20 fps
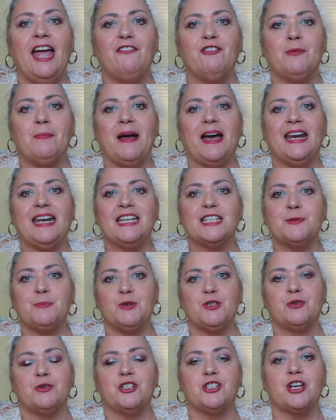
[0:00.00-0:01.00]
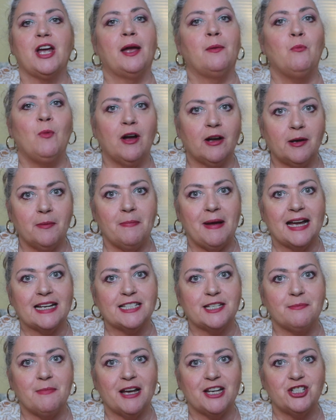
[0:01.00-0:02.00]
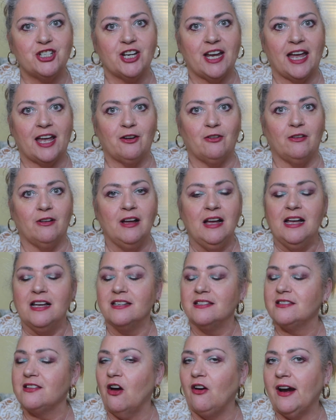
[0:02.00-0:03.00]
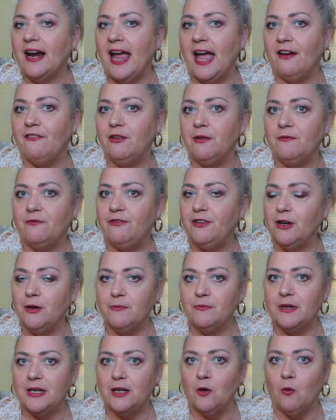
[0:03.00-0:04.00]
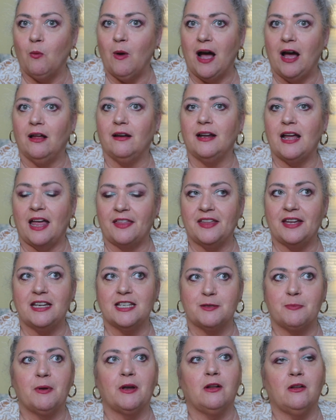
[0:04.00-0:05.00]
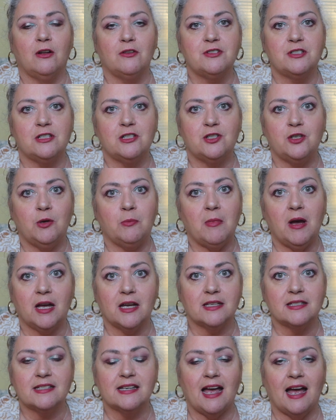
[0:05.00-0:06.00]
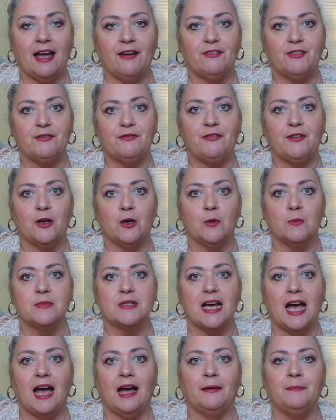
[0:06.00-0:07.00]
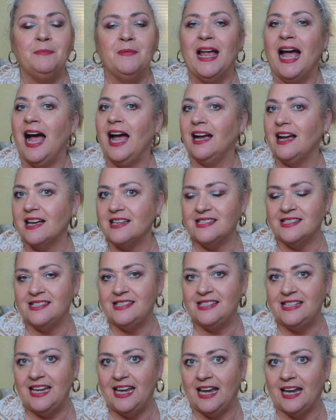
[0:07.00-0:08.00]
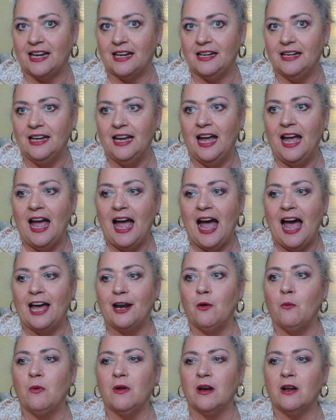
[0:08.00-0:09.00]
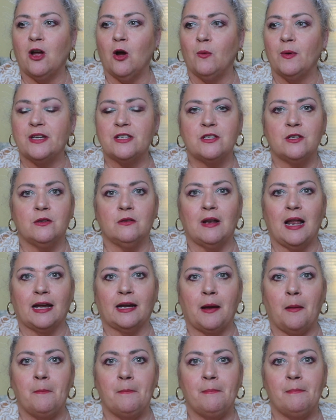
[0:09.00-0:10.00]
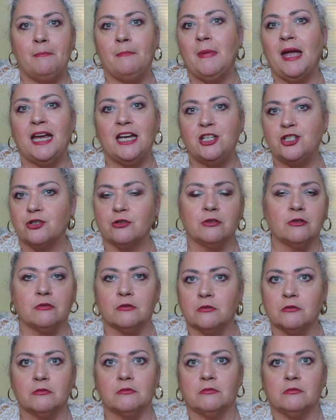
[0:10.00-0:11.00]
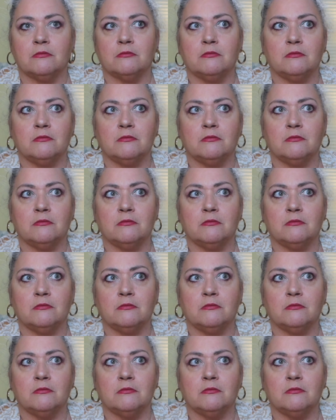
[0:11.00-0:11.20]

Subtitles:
everybody, it's Patricia and welcome back to my channel. Sorry I haven't filmed in a while. I think it's been close to 2 months I haven't filmed. I got sick. I don't want to go into like a major,